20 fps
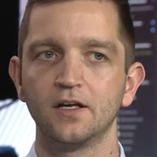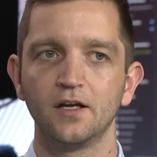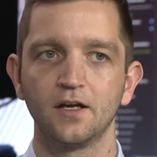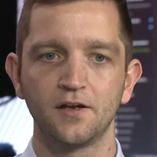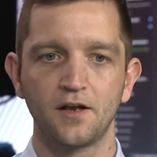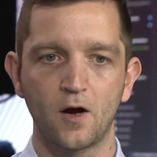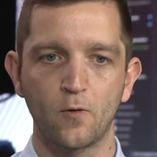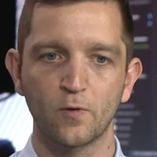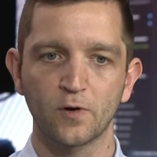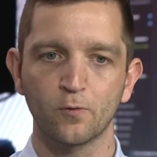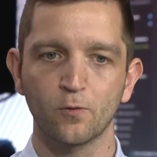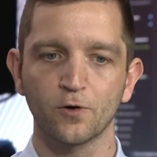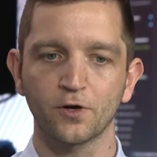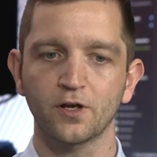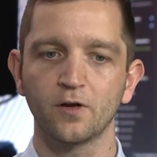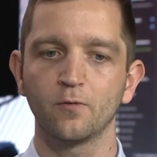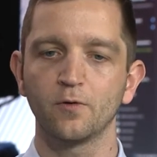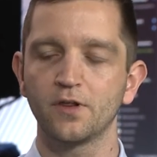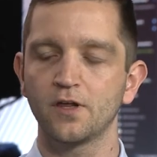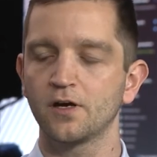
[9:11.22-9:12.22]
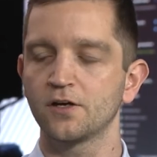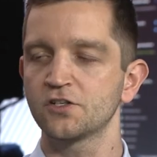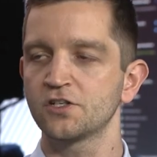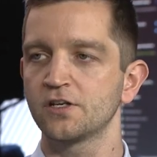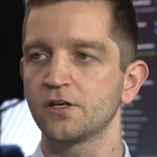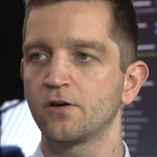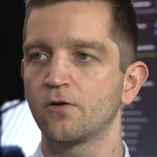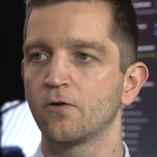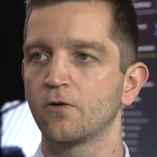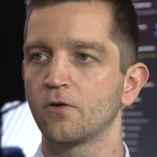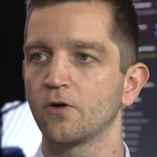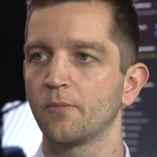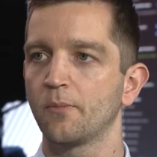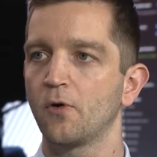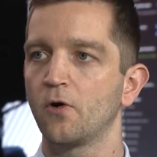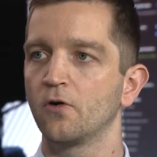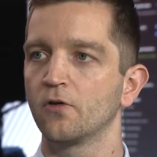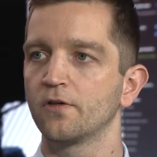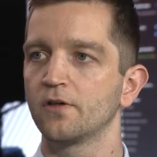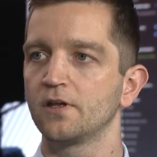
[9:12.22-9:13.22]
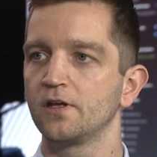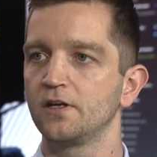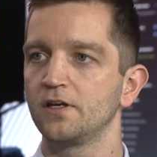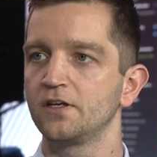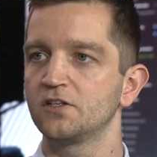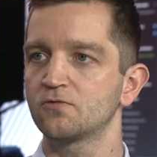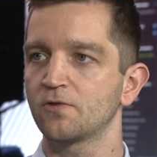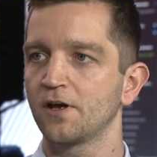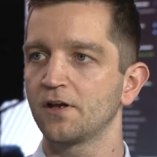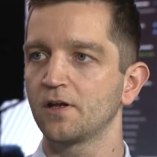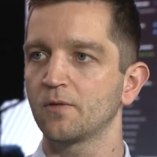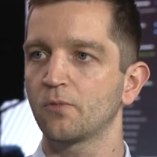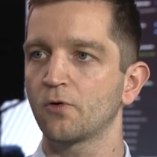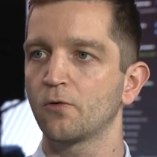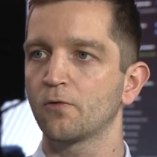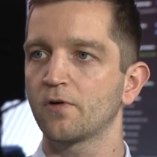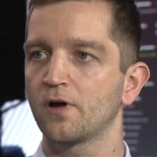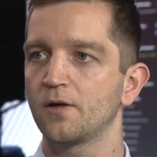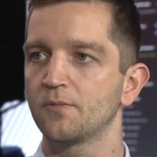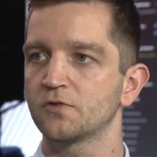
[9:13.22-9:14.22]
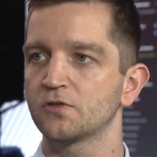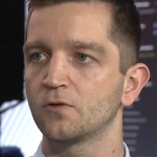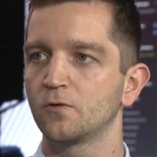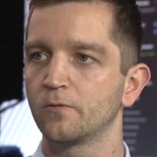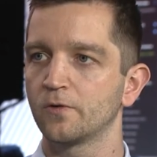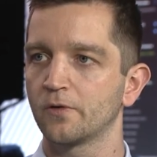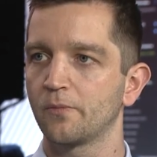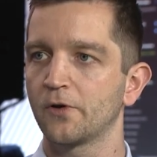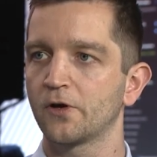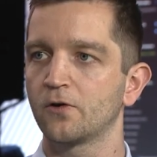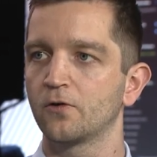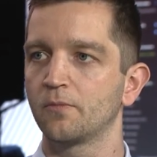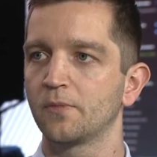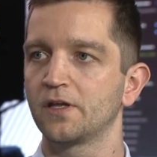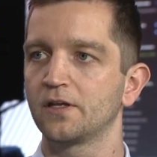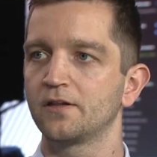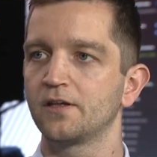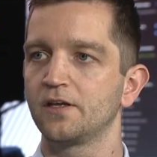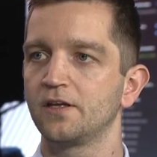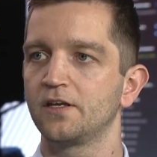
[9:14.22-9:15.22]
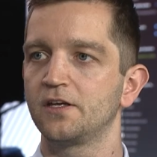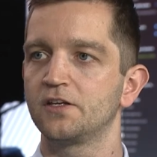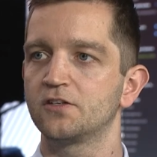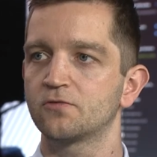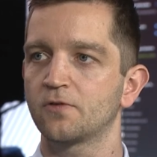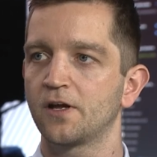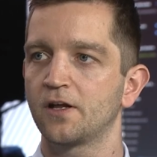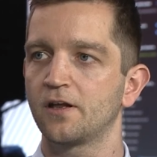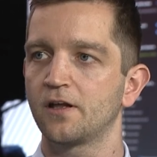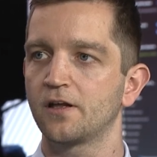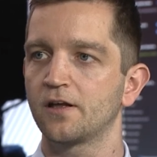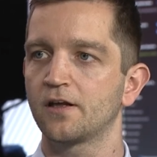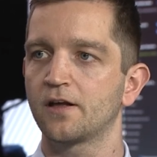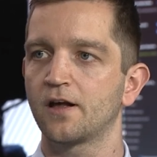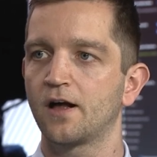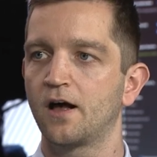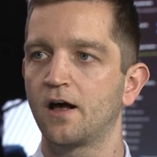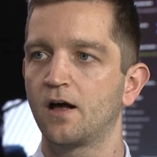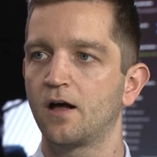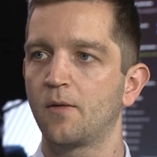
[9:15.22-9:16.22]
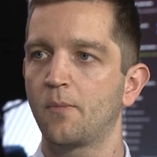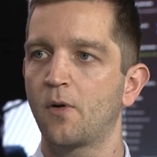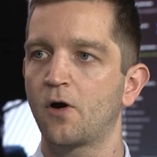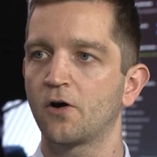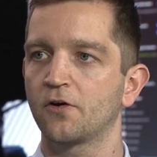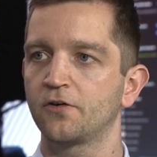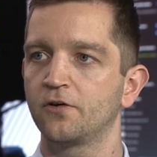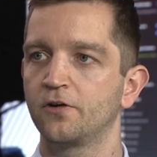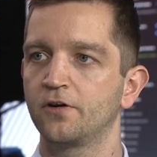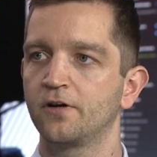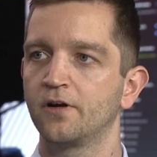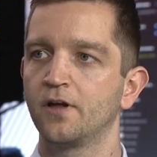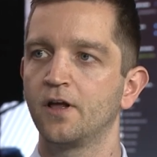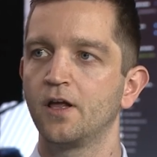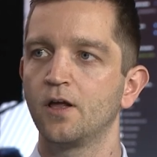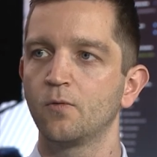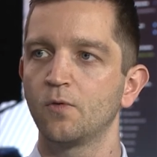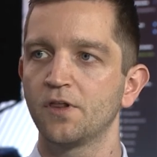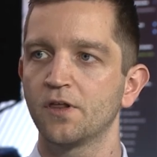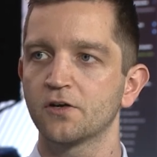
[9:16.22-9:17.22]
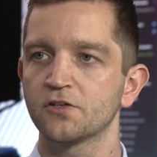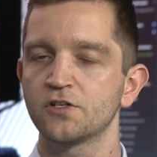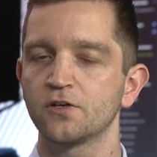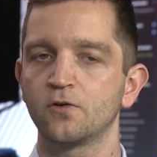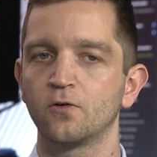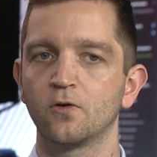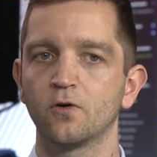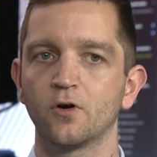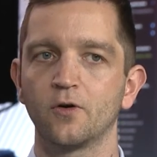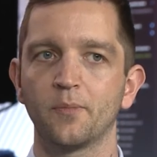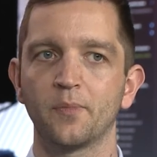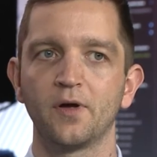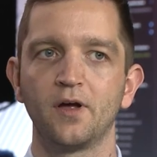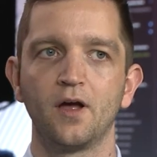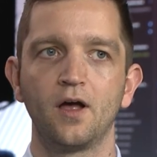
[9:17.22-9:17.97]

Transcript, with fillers: Now we're working with HashiCorp on the training program, so we're becoming the training uh, partner with HashiCorp.